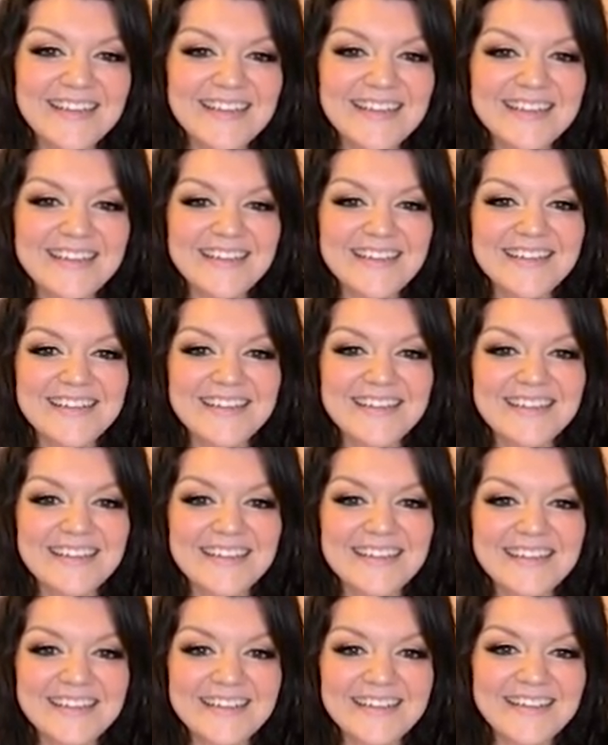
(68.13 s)

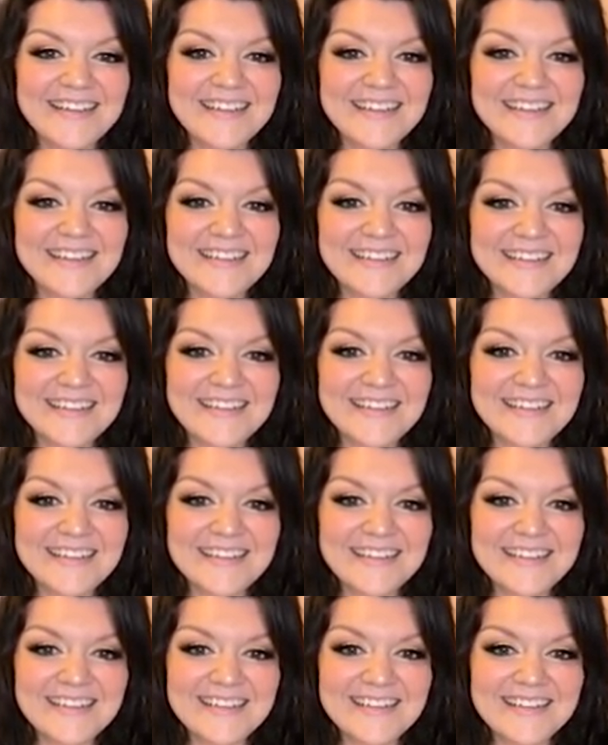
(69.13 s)

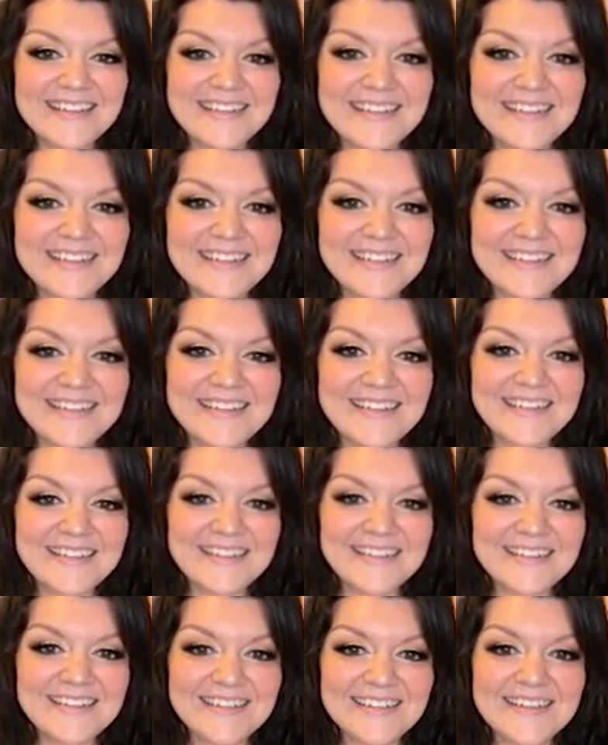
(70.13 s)

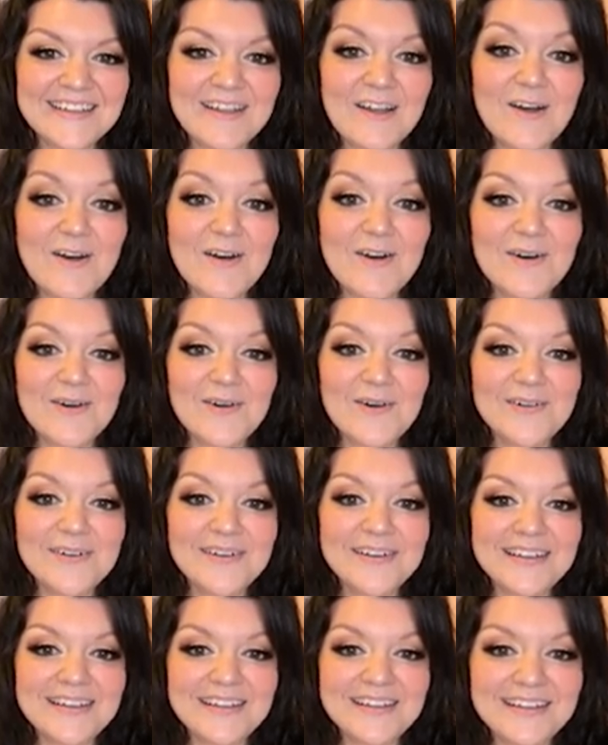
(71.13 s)

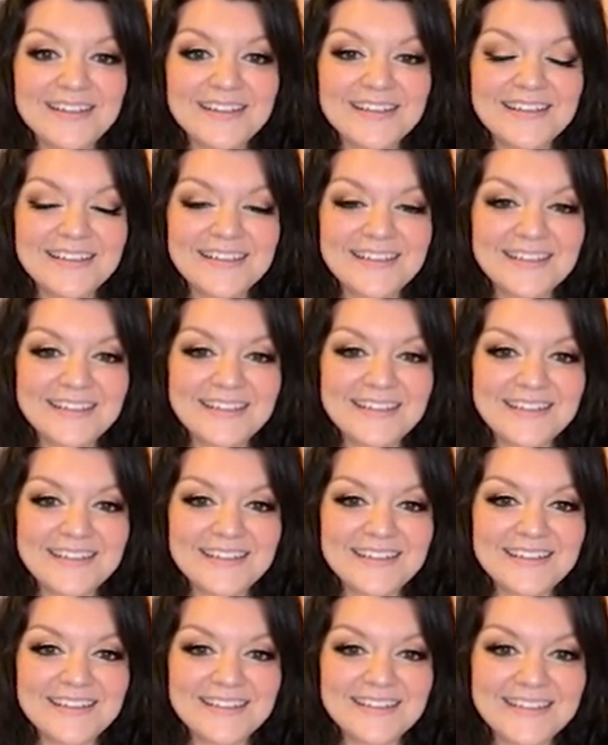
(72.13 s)

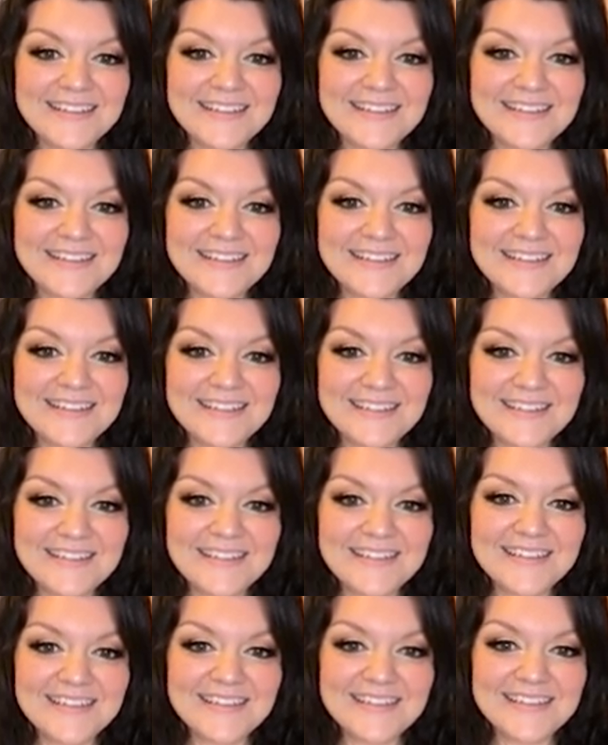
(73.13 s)

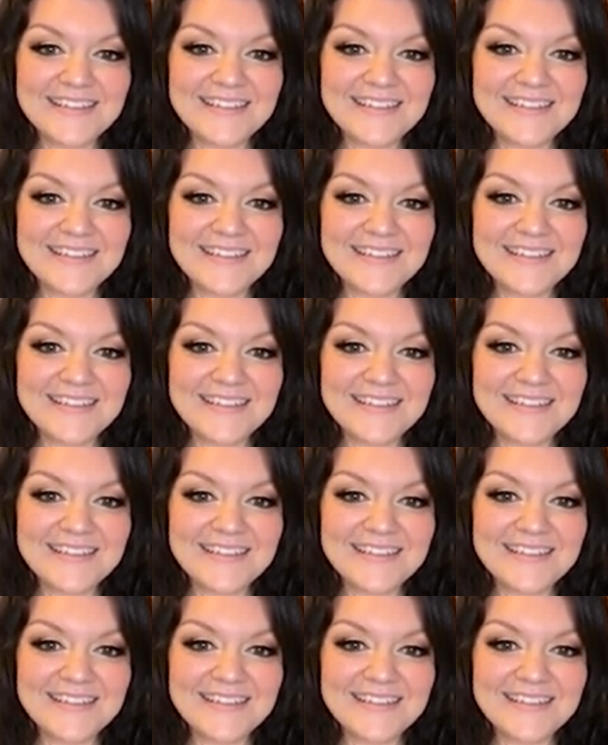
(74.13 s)
(not speaking)